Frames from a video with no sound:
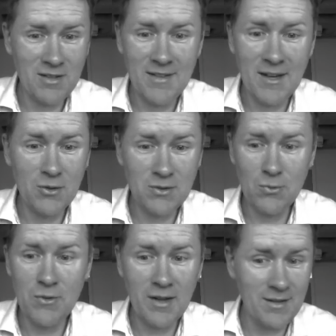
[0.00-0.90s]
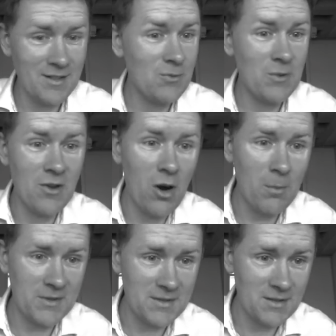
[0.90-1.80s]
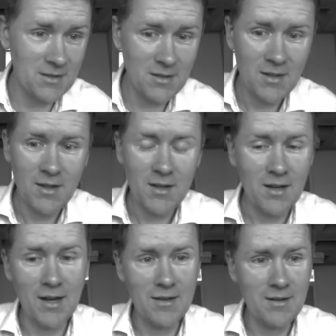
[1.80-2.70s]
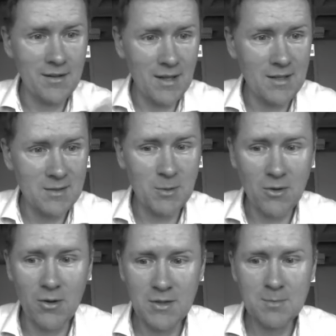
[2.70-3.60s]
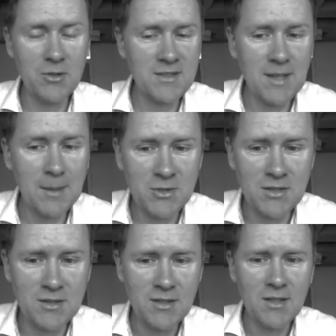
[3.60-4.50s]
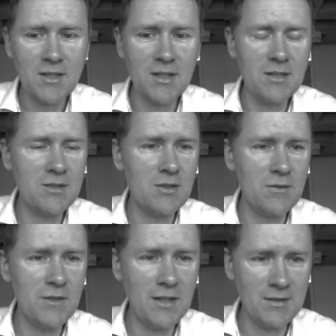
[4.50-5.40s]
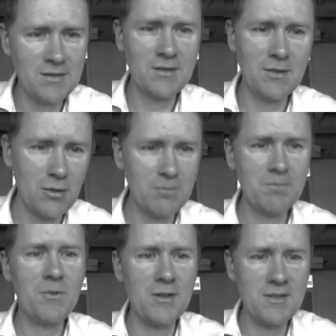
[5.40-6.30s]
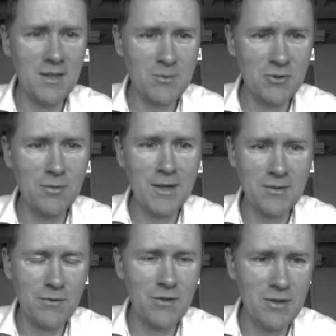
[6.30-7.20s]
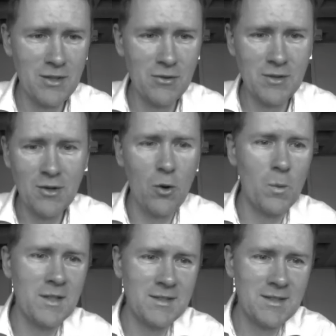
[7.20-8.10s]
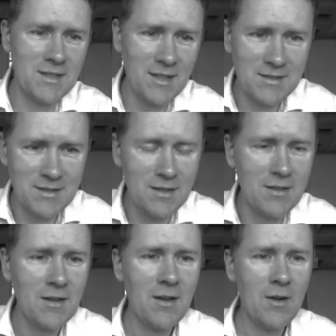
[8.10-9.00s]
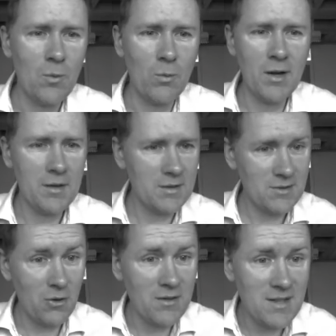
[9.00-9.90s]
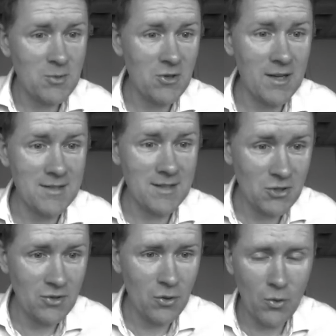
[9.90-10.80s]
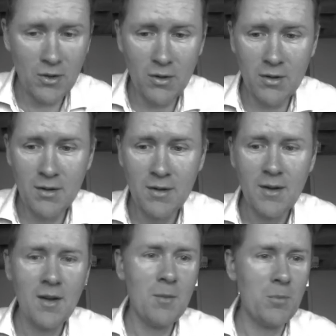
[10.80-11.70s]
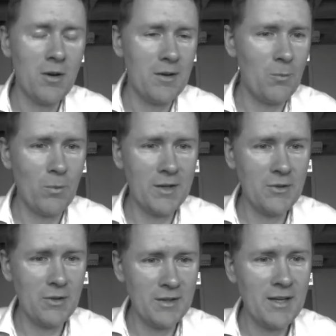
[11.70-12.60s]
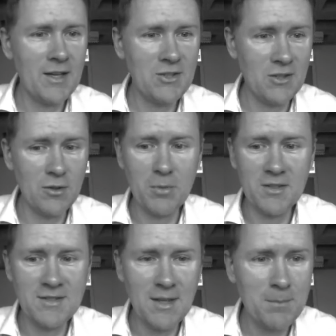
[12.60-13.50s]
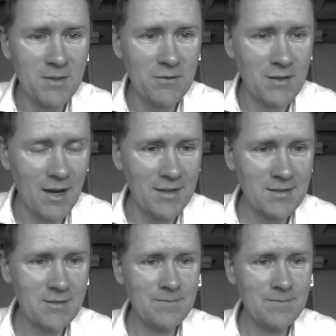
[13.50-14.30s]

they don't do that, they do the opposite. And that is because perception intervenes. So conceptual metaphor theory always kicks in when there's conceptualization going on, but when you're engaged in a perceptive task,